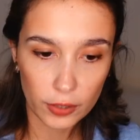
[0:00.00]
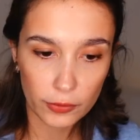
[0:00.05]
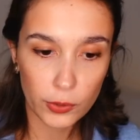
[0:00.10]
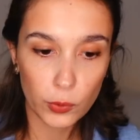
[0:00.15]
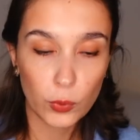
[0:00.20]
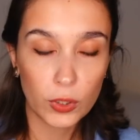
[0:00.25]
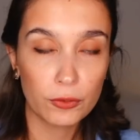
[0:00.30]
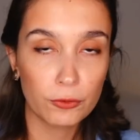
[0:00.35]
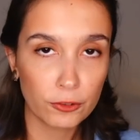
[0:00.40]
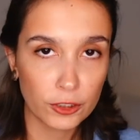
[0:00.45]
if
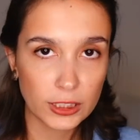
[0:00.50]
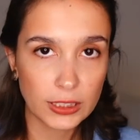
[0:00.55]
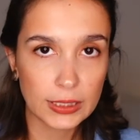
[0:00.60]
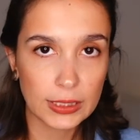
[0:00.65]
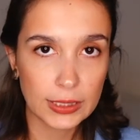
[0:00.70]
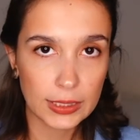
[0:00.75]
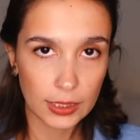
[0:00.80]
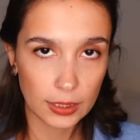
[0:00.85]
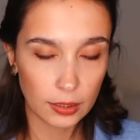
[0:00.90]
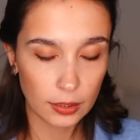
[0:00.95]
you want
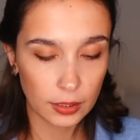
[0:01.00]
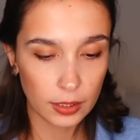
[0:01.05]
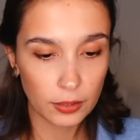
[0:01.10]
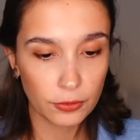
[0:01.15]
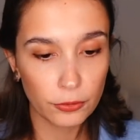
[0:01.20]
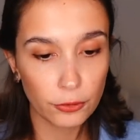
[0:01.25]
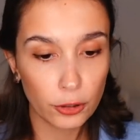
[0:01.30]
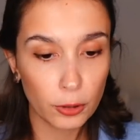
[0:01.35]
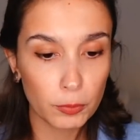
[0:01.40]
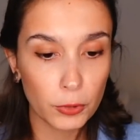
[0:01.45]
versatility
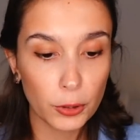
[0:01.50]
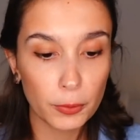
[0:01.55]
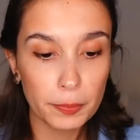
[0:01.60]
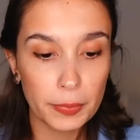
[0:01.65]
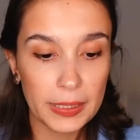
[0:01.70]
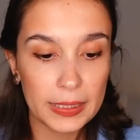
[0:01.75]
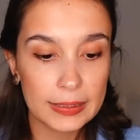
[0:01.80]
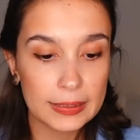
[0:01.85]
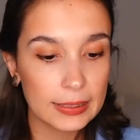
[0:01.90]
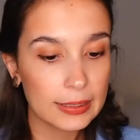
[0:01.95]
from your
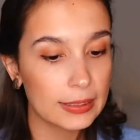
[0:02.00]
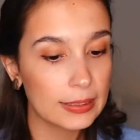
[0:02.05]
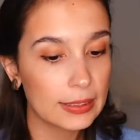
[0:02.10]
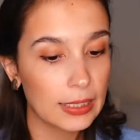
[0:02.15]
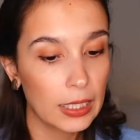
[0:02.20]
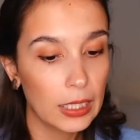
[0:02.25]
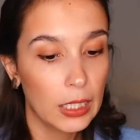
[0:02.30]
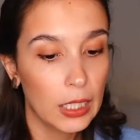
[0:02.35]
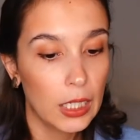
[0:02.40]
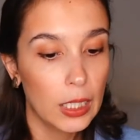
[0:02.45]
pieces,
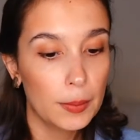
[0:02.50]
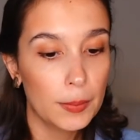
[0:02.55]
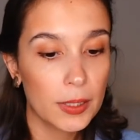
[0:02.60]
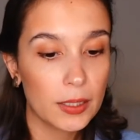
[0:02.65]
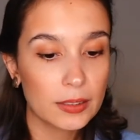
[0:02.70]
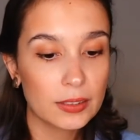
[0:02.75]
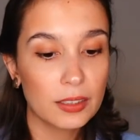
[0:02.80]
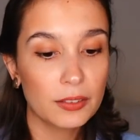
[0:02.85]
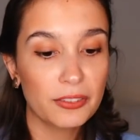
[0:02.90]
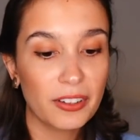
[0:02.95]

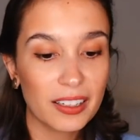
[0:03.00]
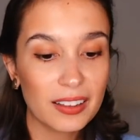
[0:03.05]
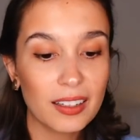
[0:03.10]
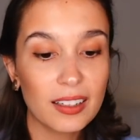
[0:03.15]
because the fact